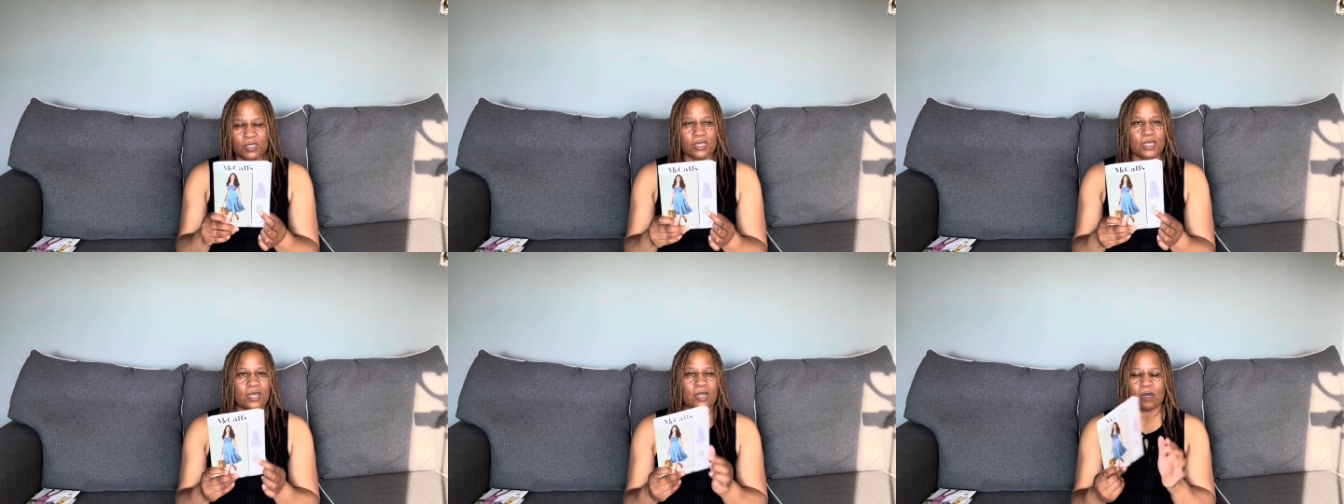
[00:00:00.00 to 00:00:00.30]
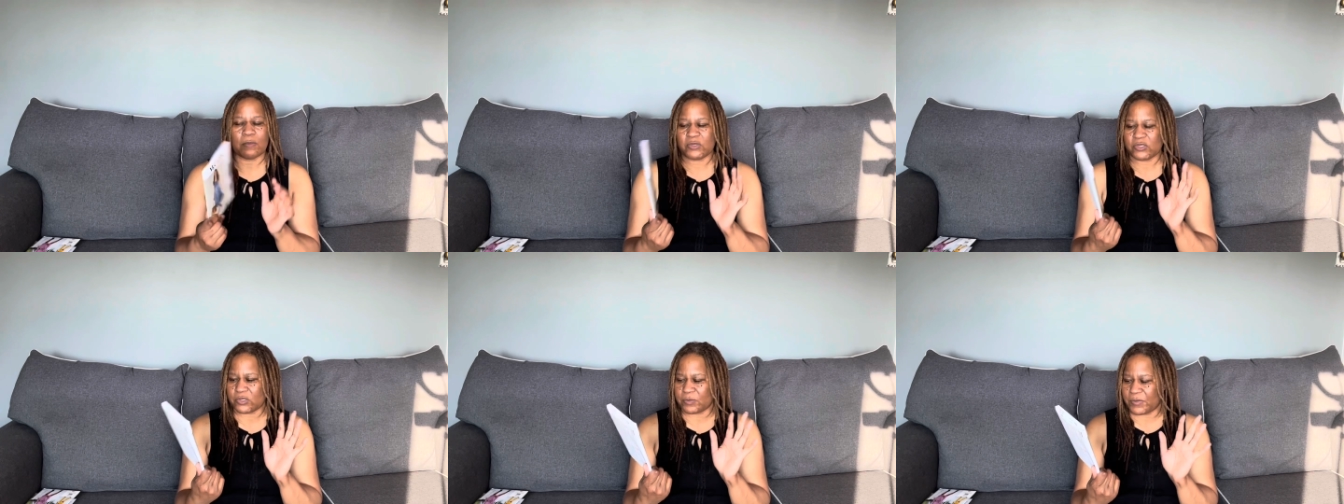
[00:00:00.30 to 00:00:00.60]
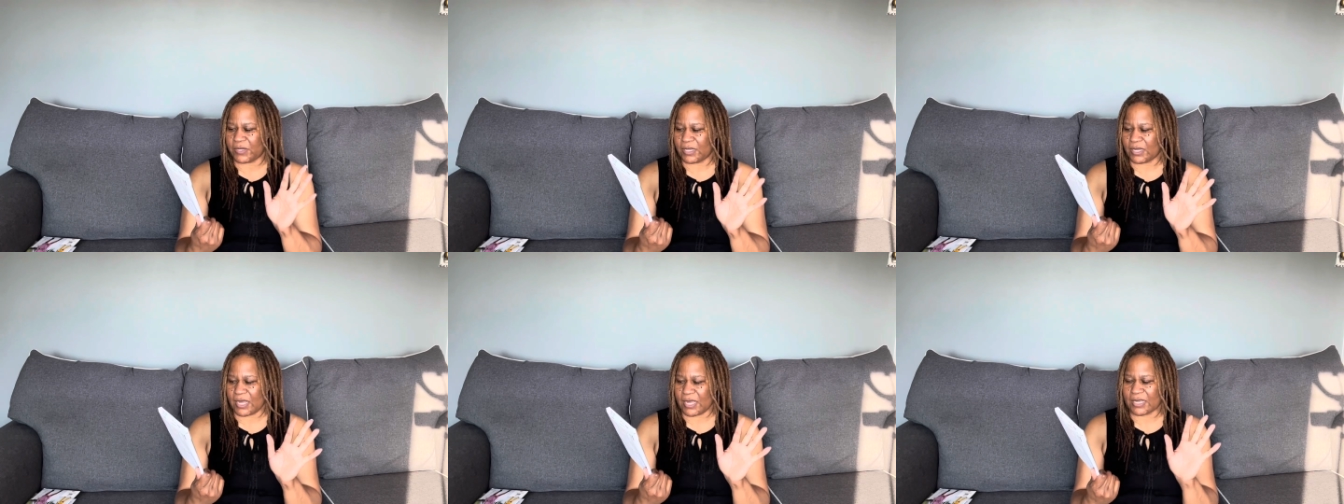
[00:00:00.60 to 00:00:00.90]
It could almost
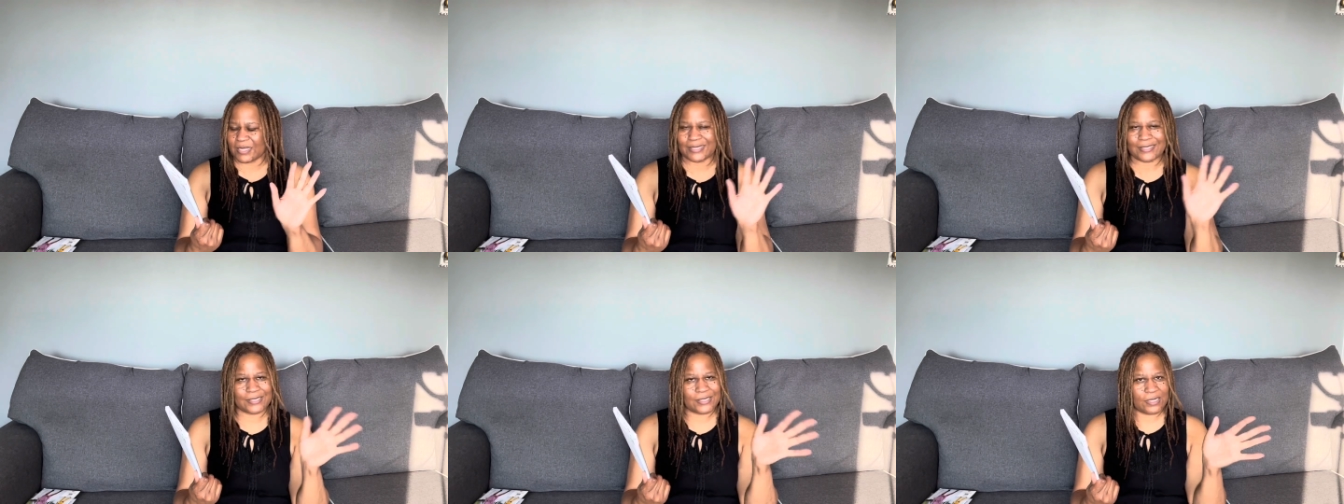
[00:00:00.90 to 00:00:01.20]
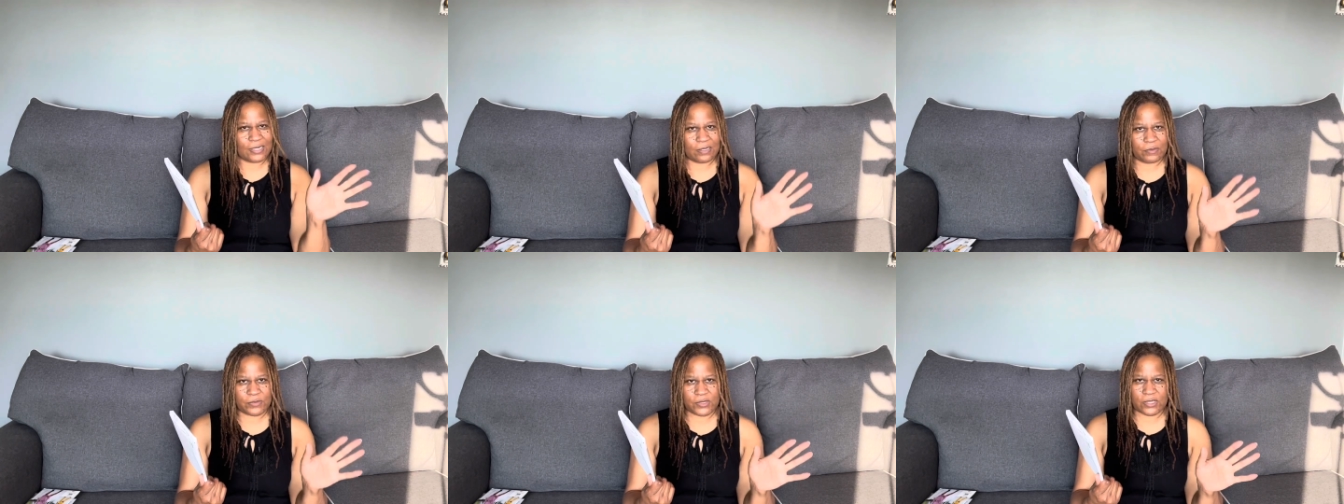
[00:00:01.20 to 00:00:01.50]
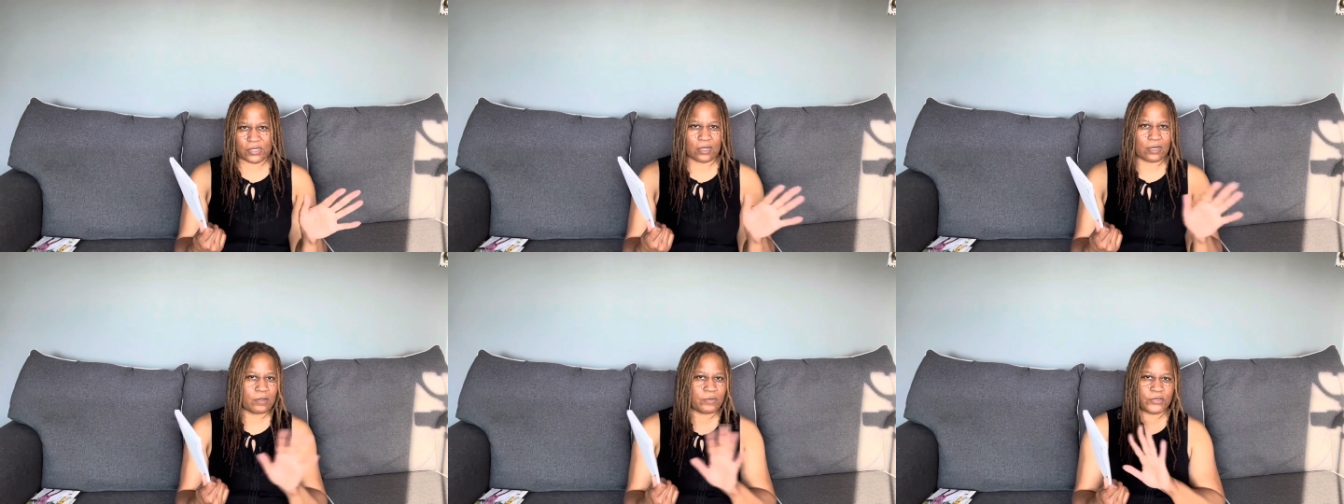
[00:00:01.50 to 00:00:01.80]
be like a denim
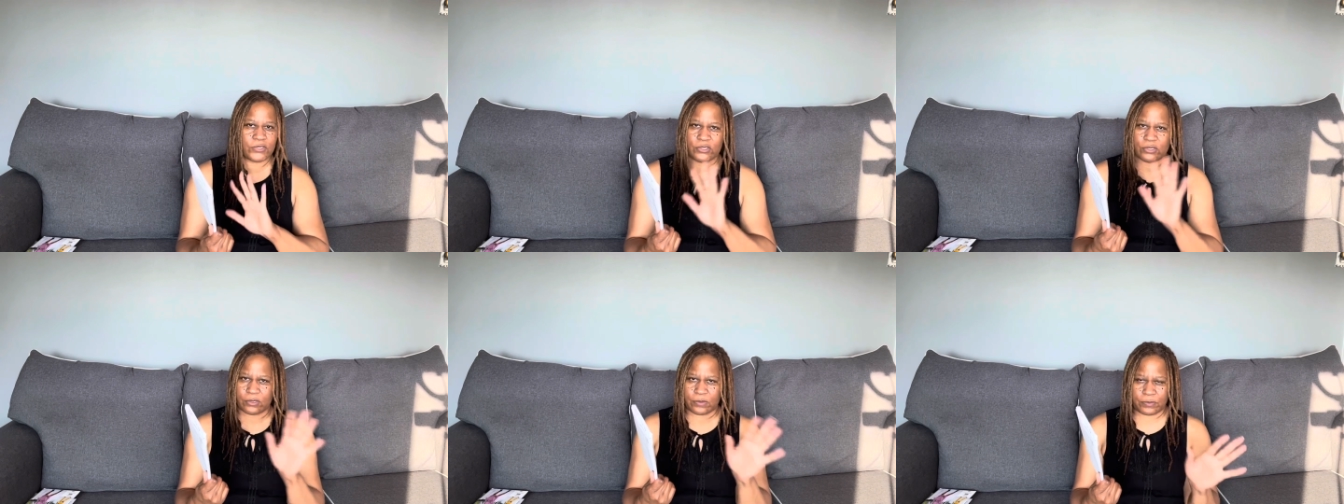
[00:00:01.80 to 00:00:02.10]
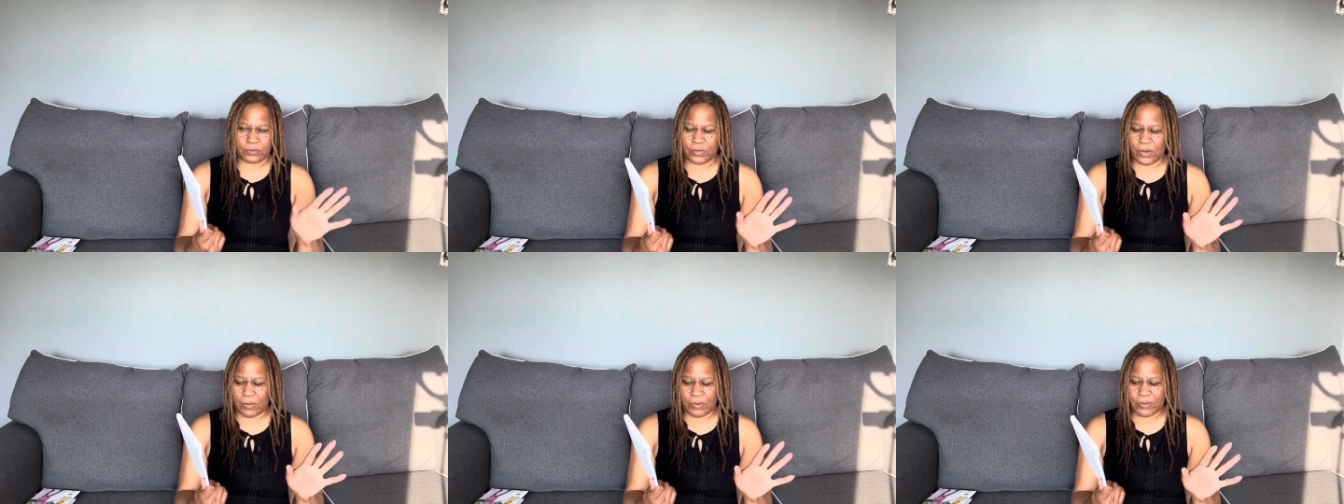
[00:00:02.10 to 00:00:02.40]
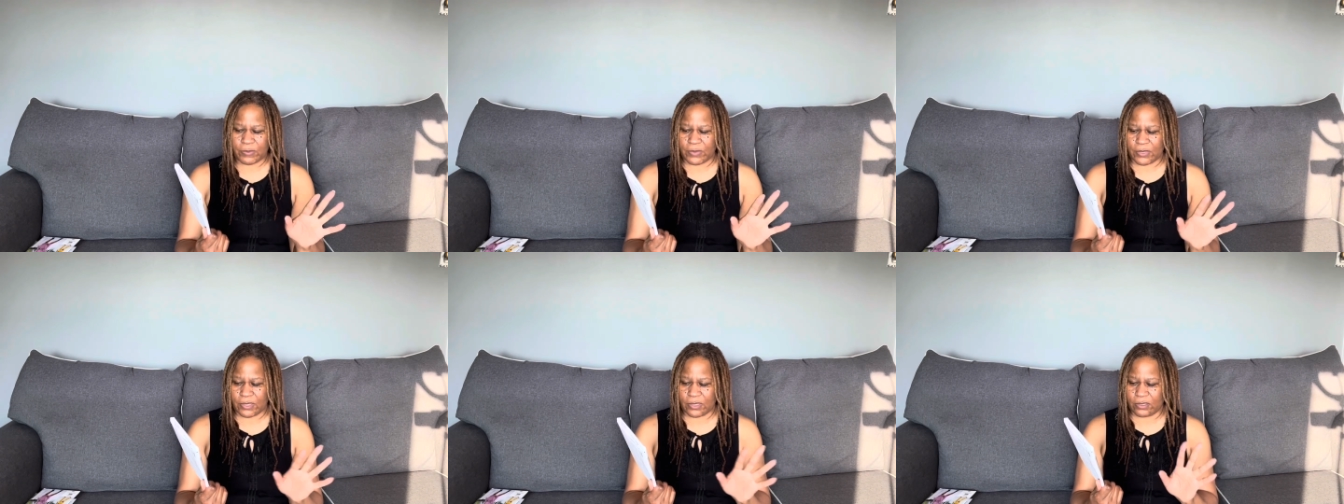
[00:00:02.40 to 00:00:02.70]
skirt, but you could
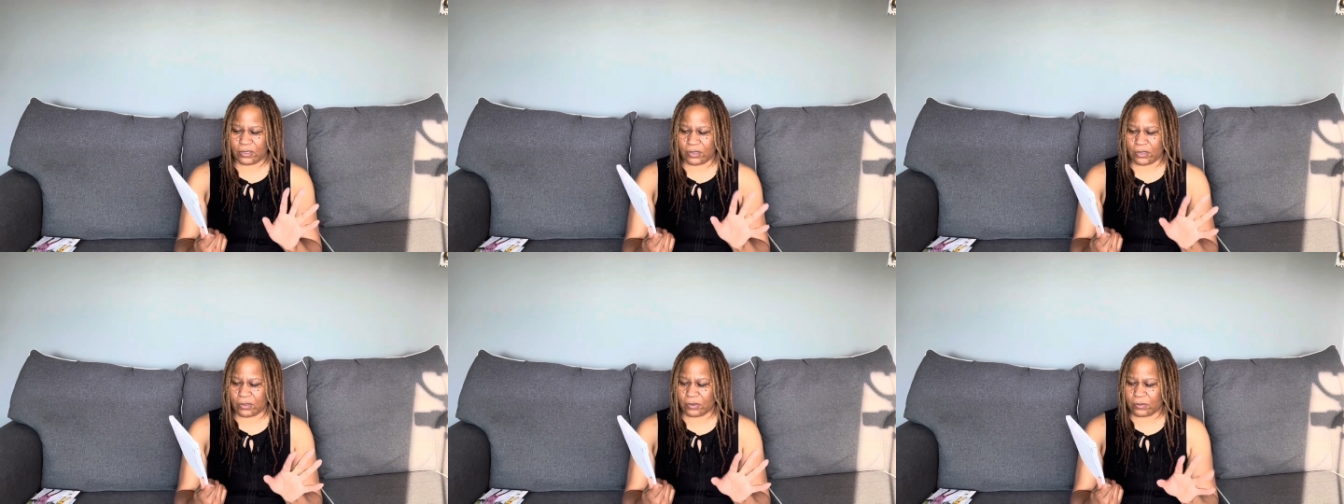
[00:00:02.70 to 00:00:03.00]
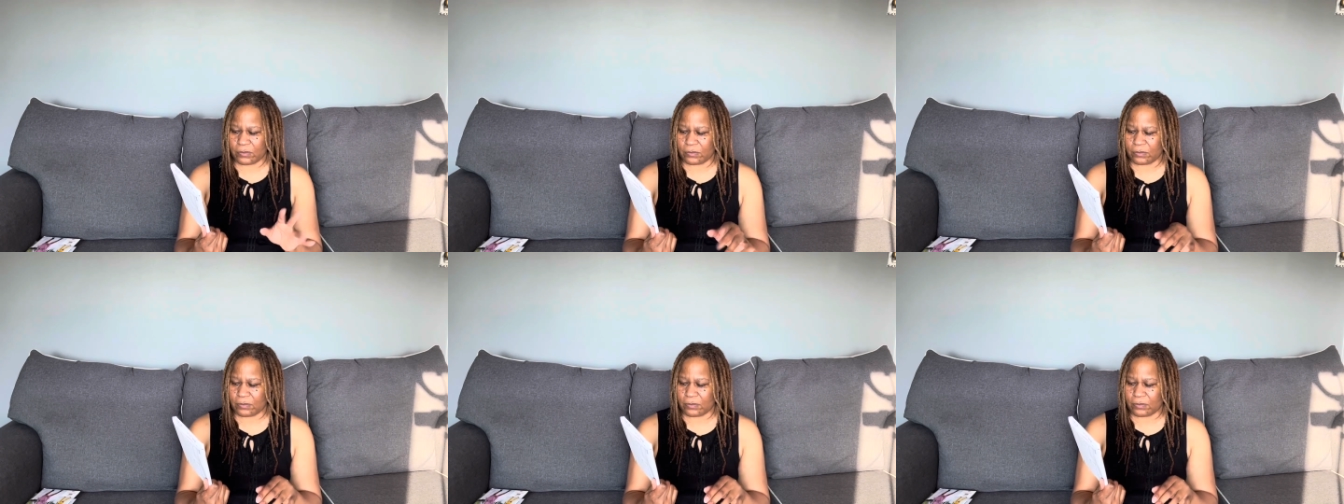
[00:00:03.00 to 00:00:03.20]
probably, you know,